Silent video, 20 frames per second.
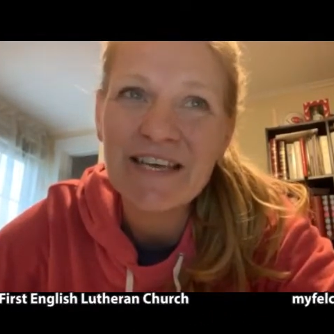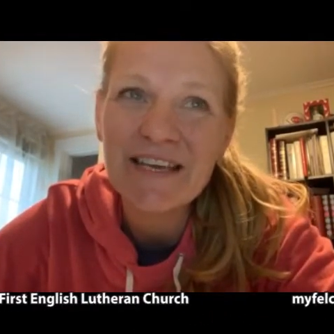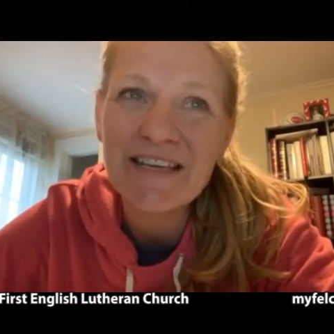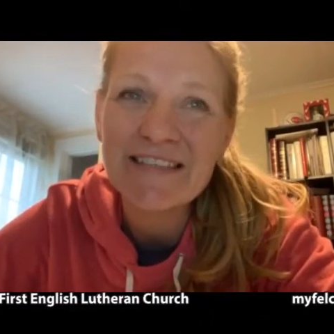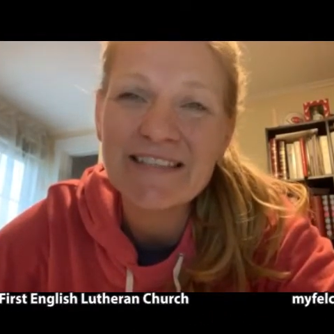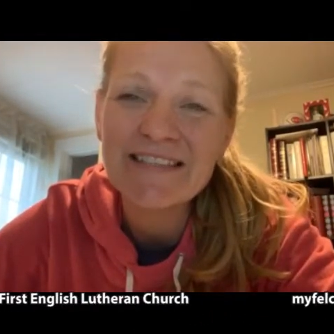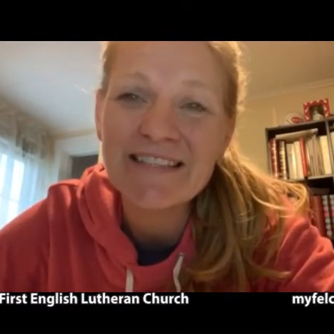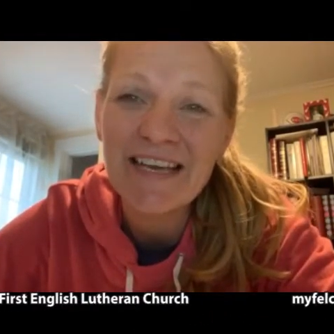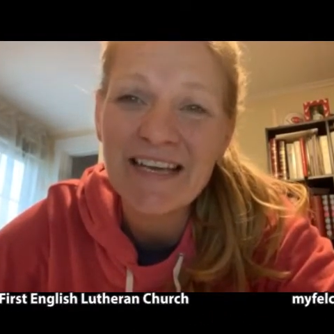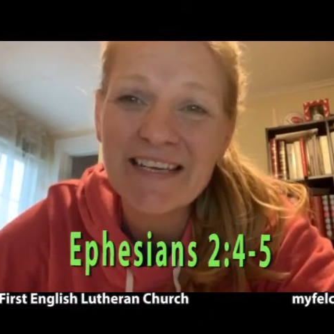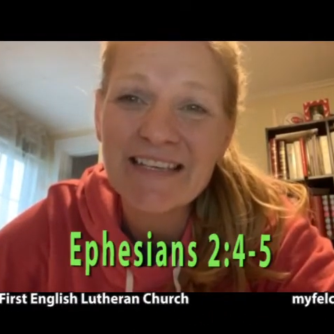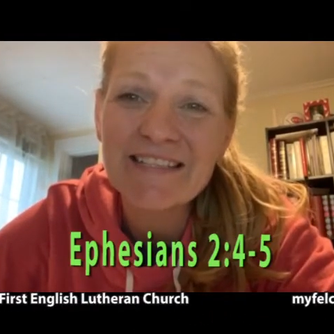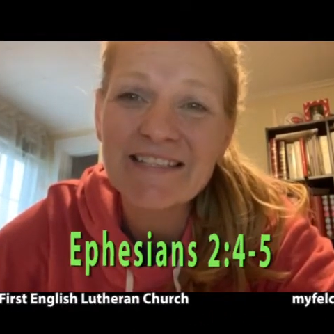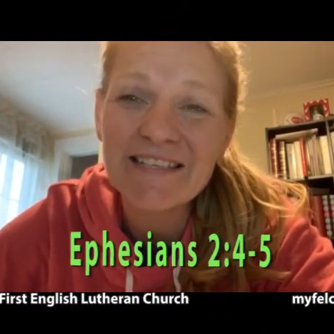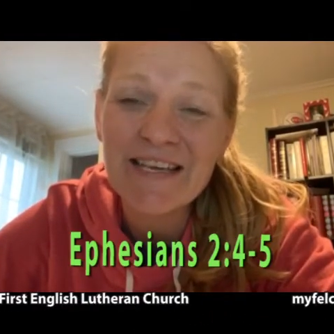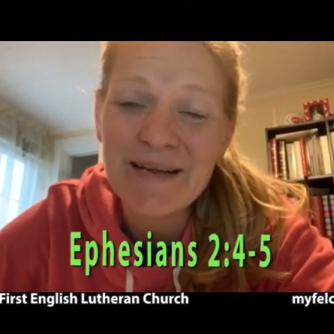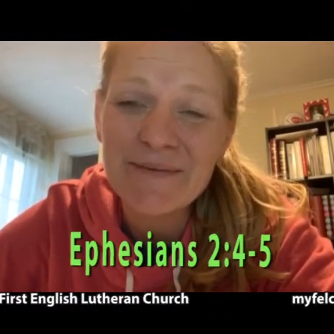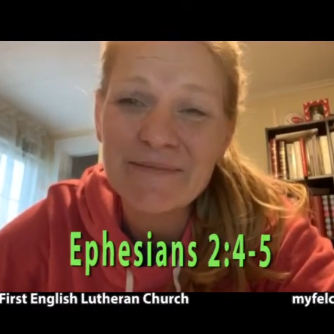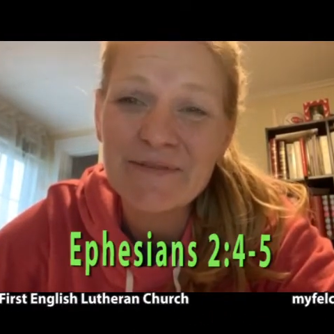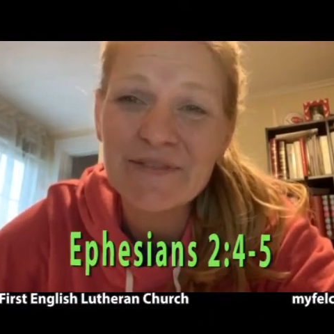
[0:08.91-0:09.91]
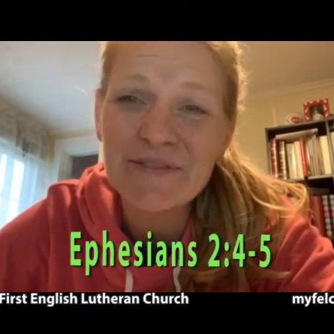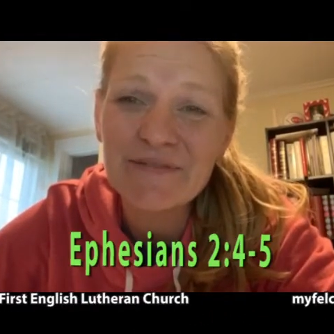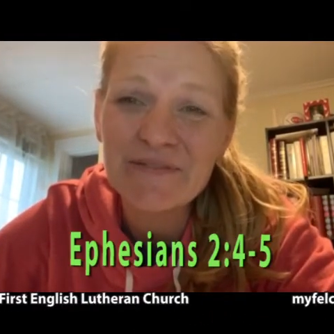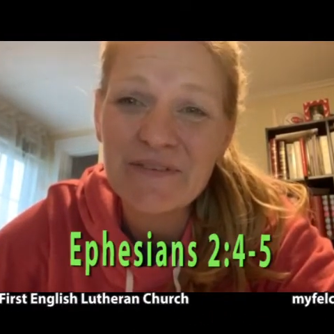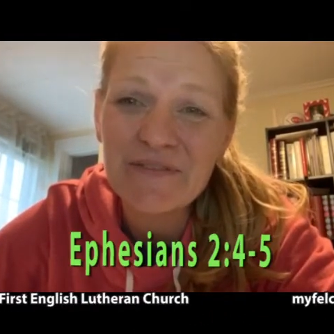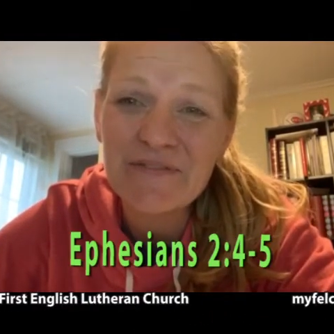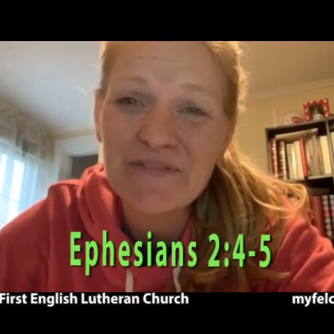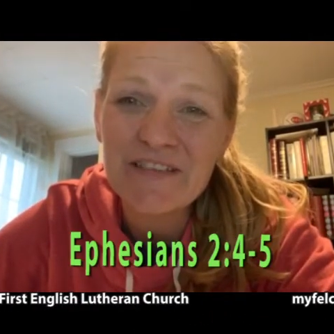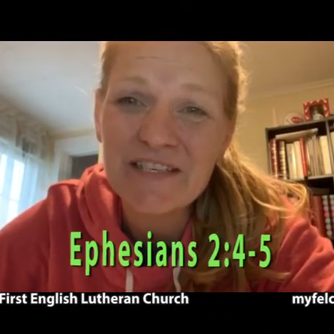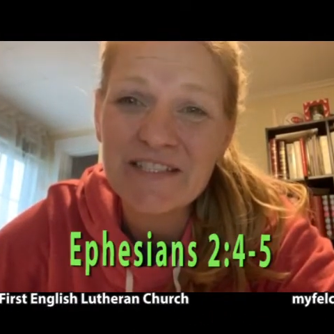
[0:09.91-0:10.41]
second chapter of
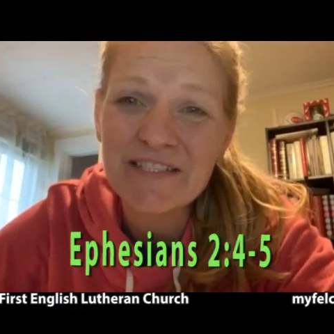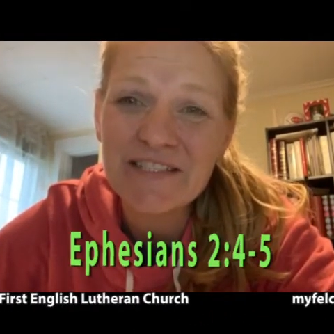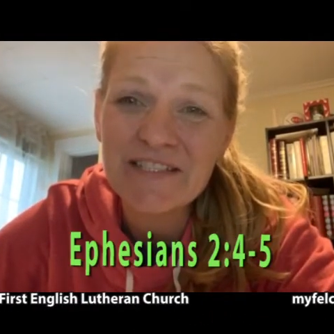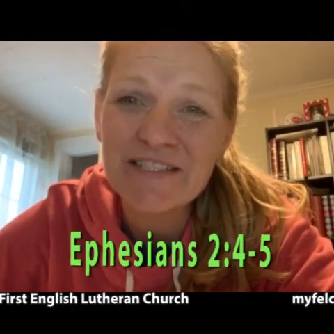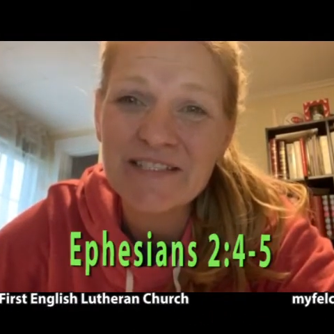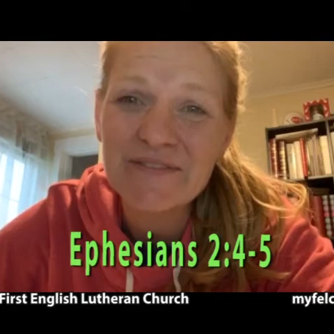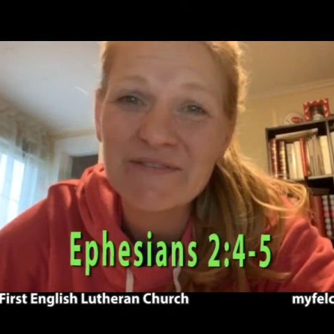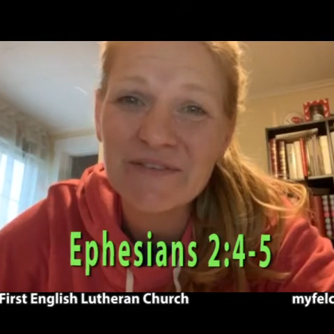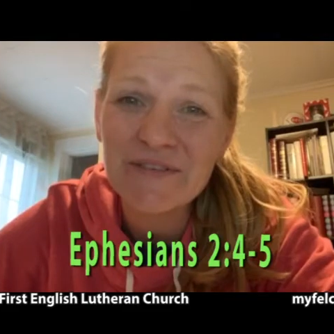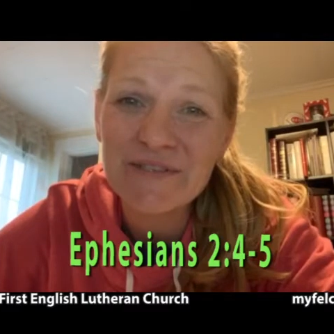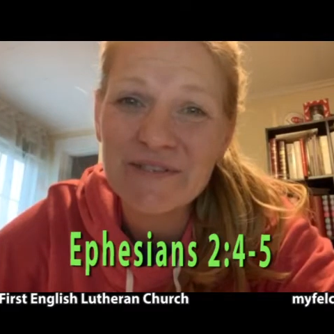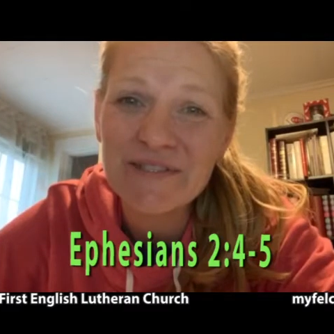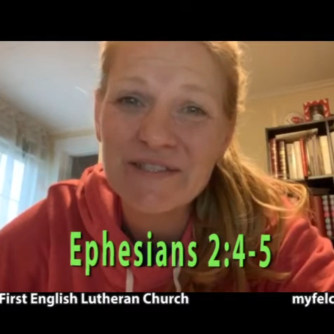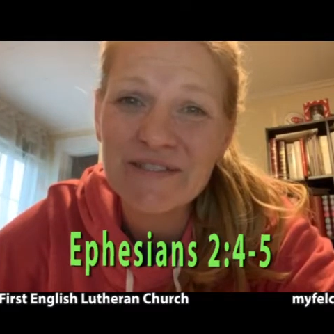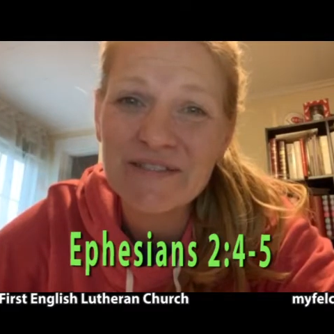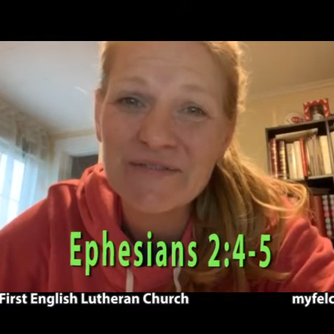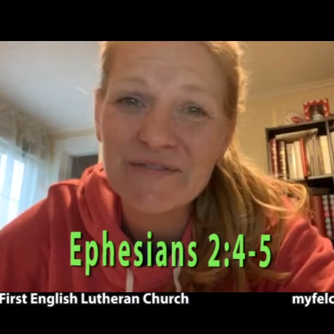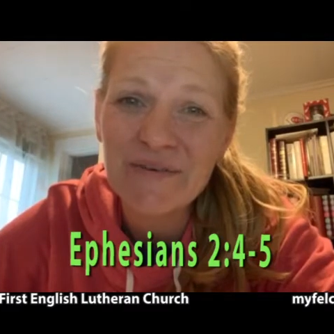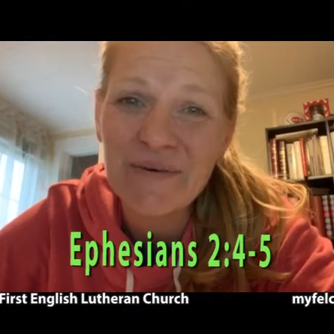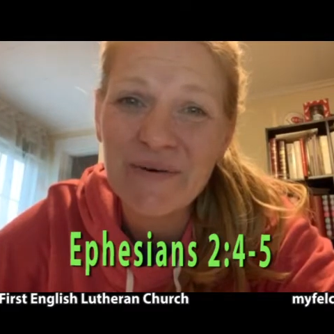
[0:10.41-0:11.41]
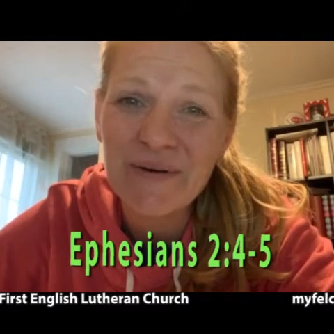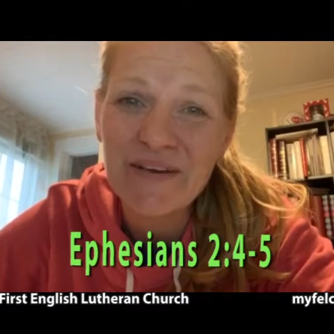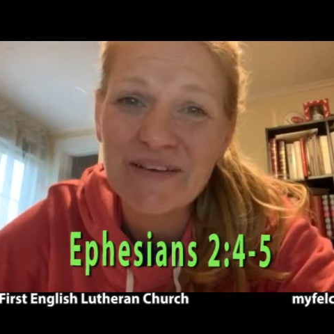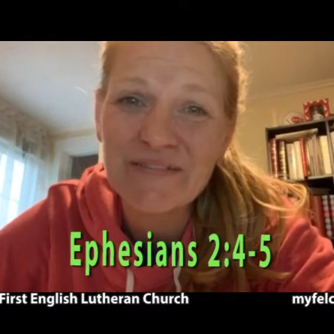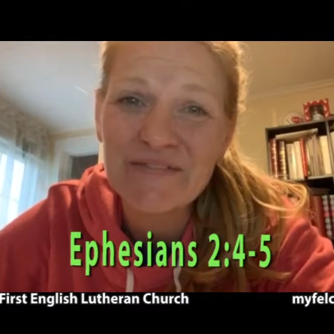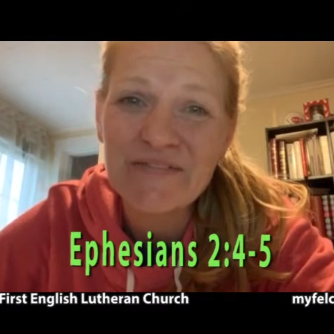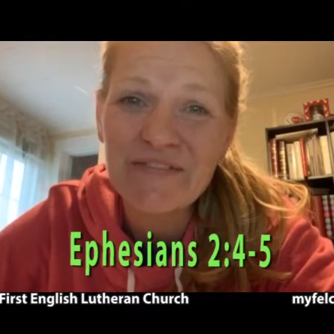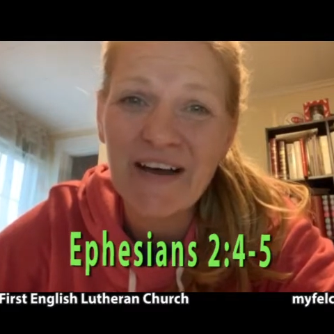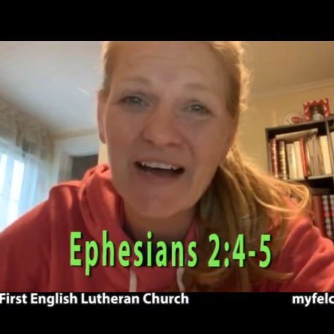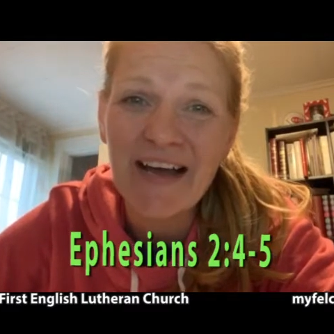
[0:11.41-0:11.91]
Ephesians, verses 4 and
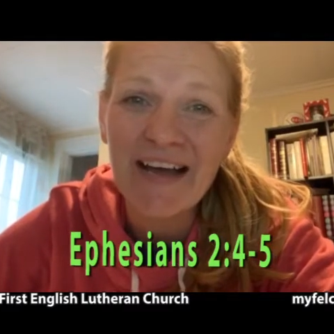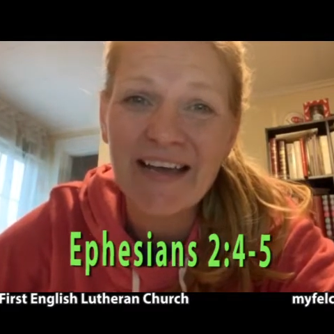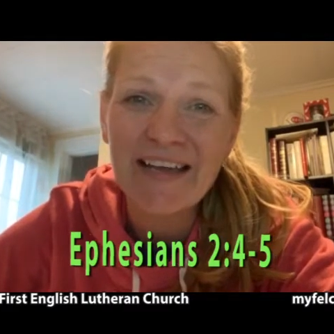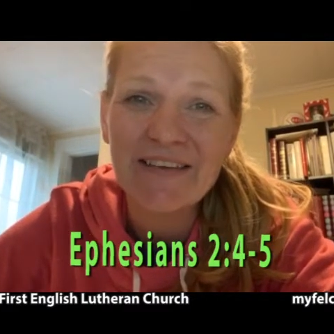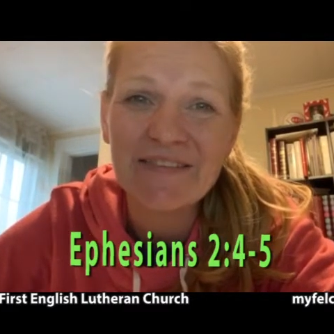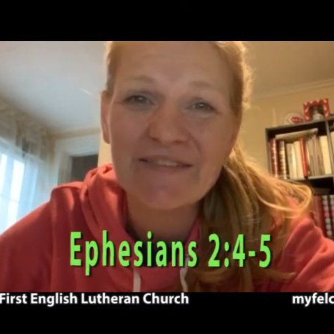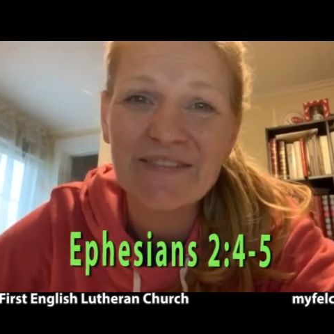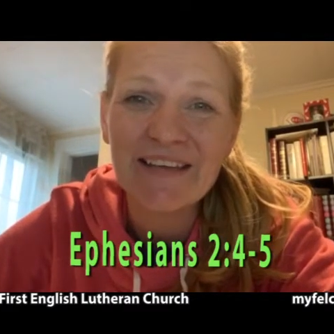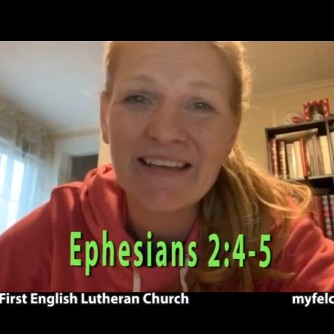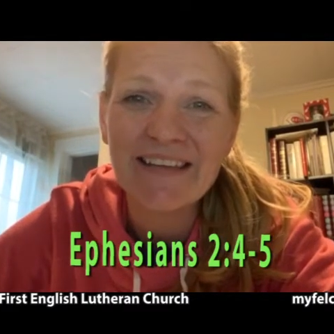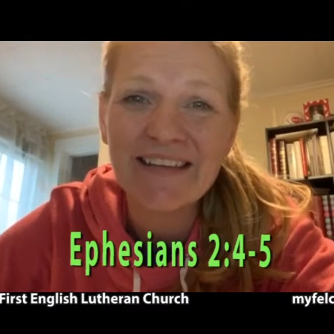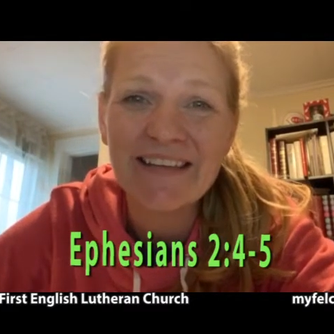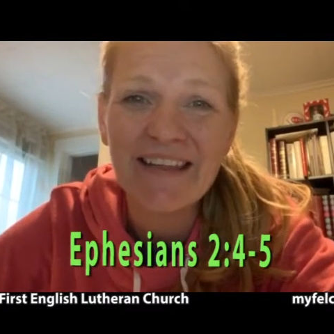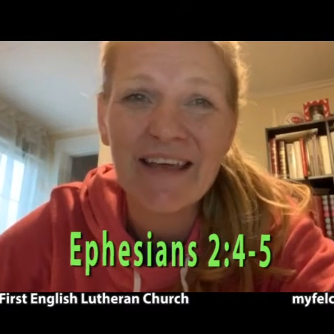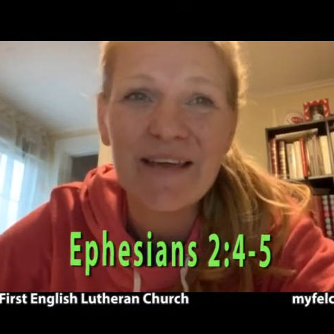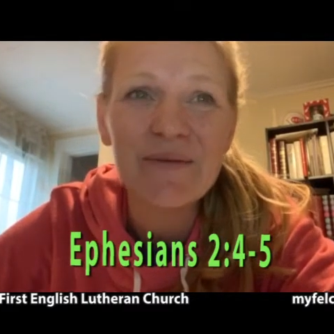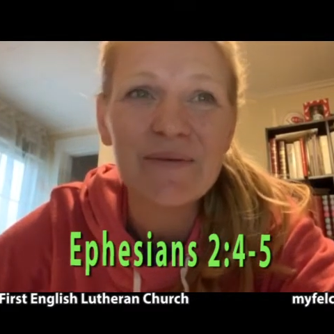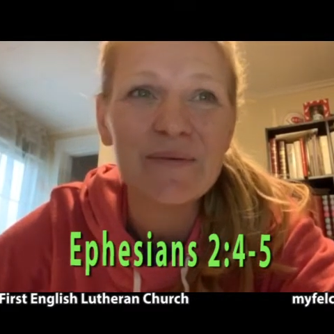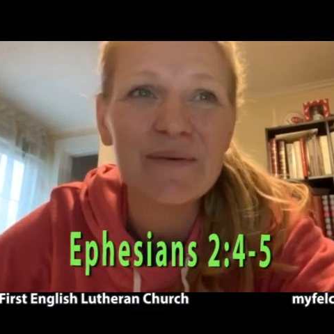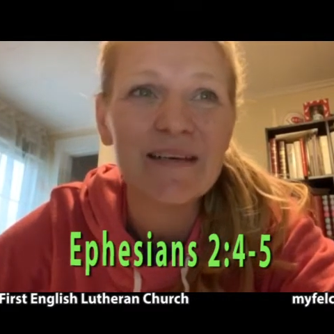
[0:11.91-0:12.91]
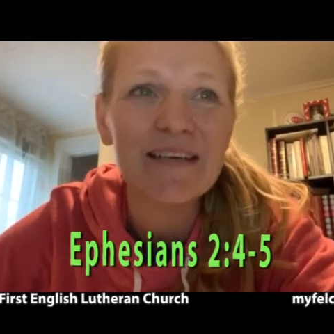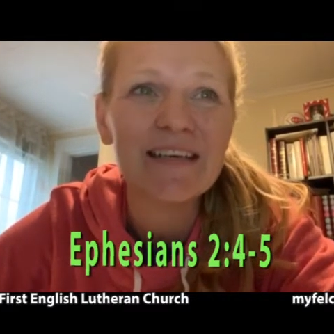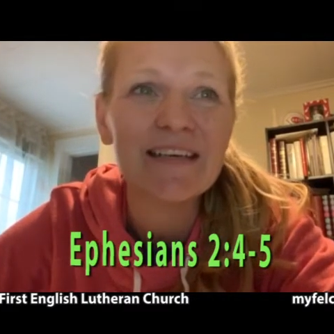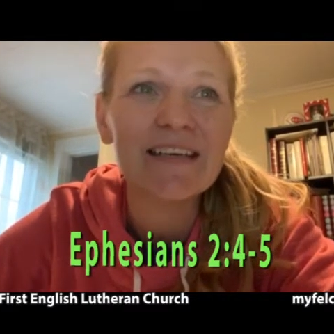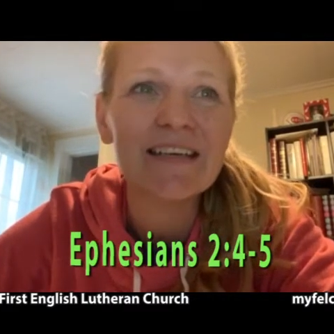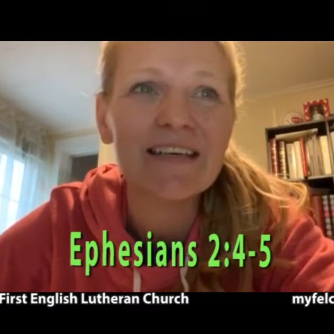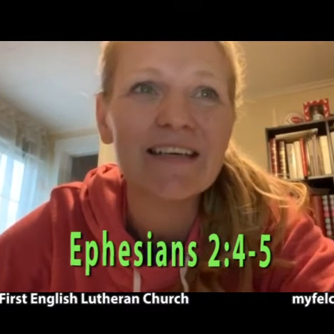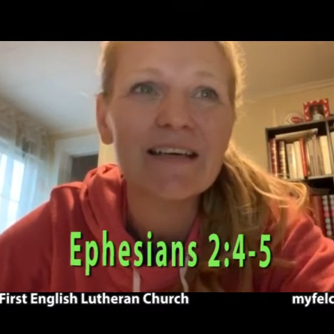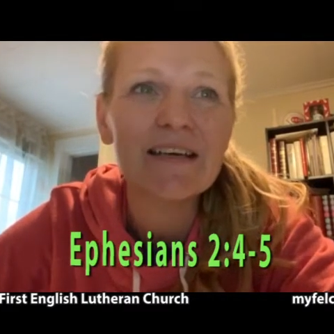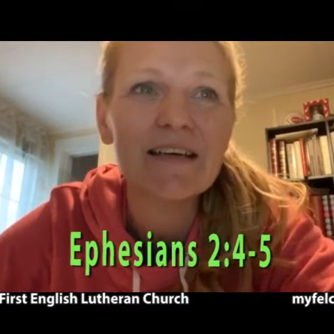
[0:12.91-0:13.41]
5. And they read,